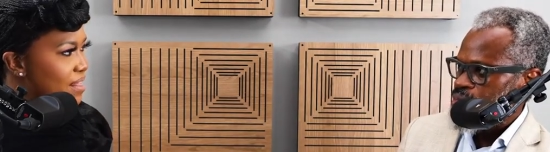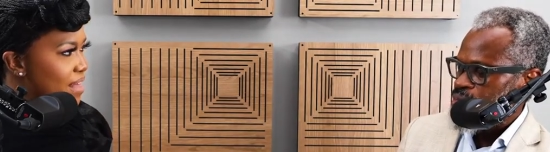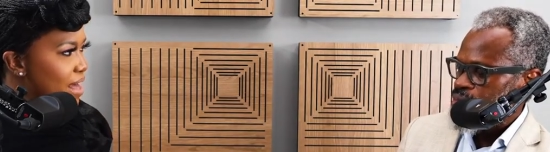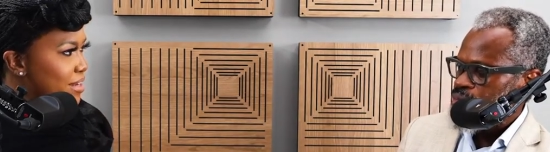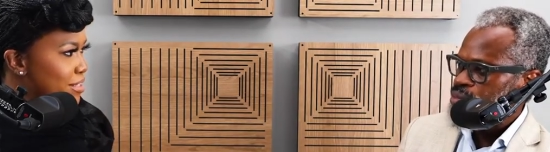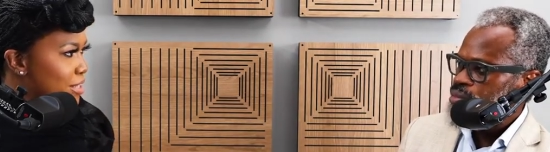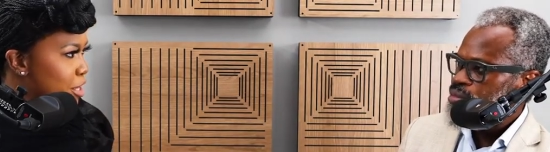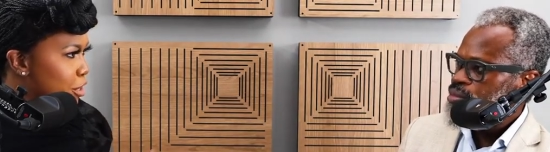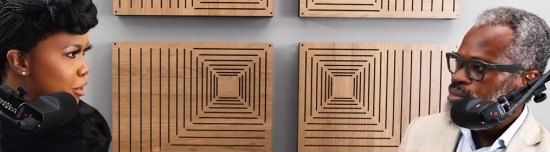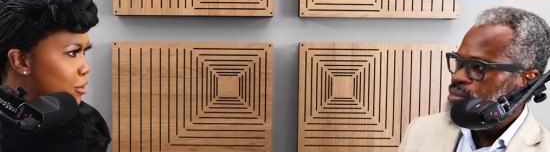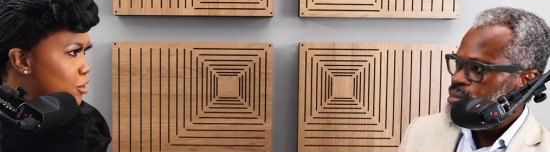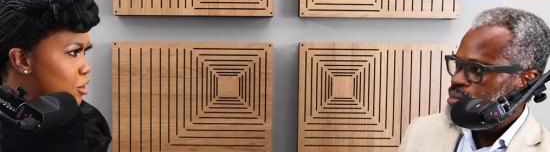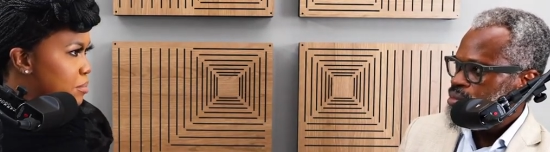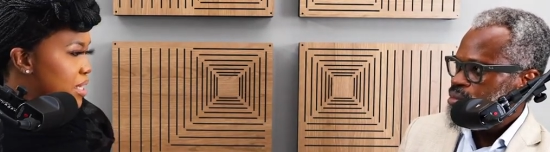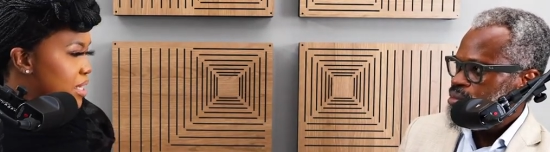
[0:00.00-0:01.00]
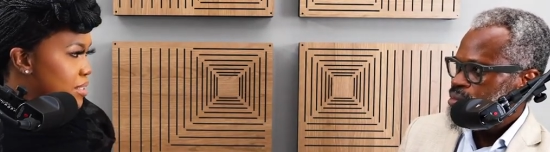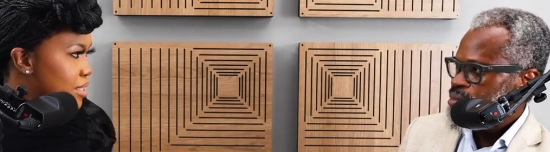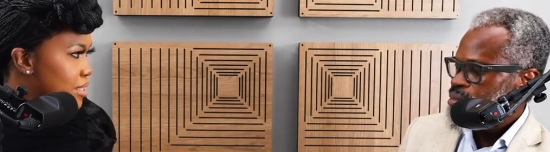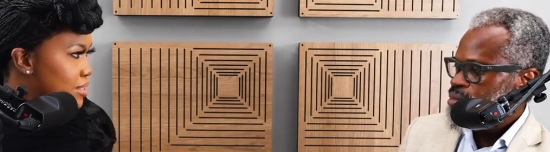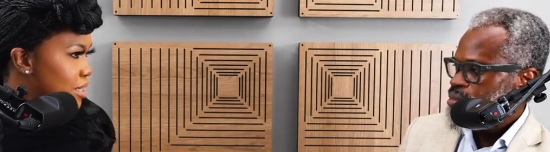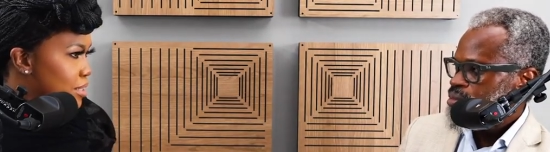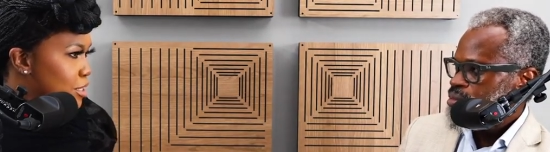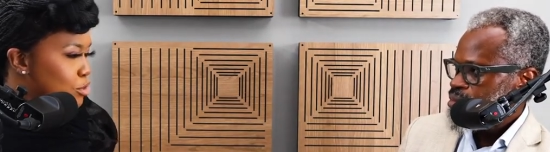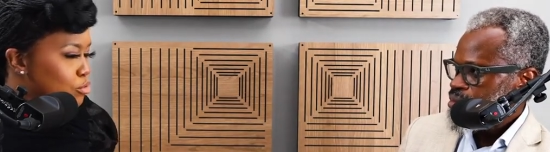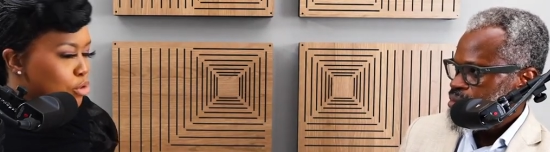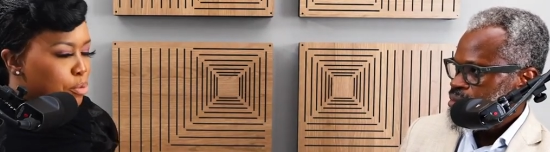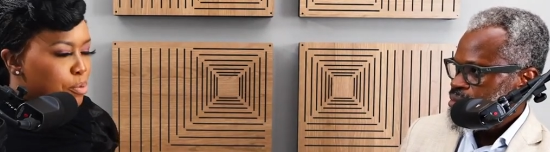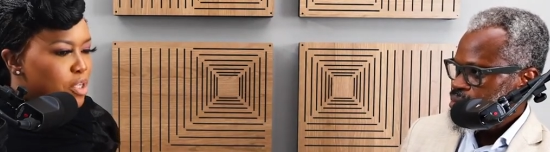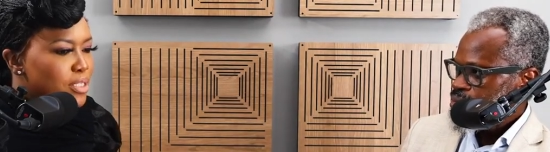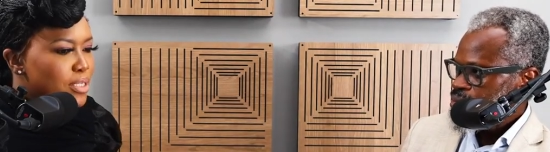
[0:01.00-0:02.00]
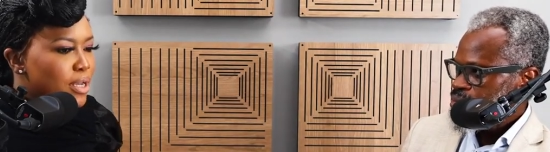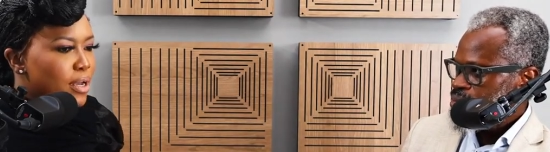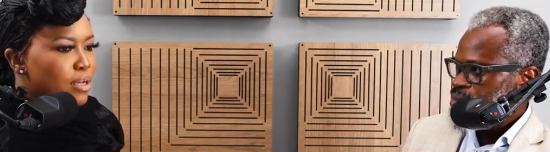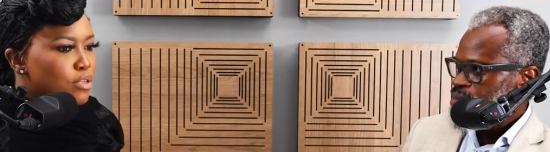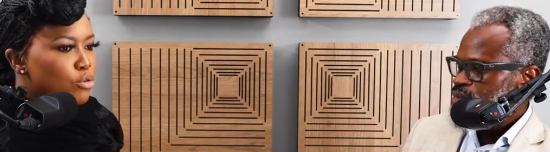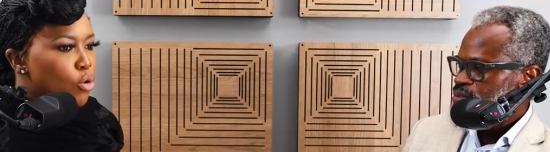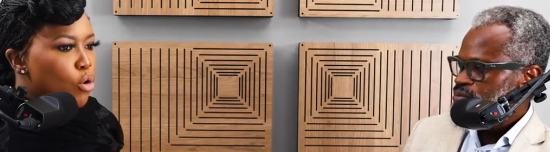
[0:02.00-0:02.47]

Speaker 1: that they're going to be, as I said, these robots killing us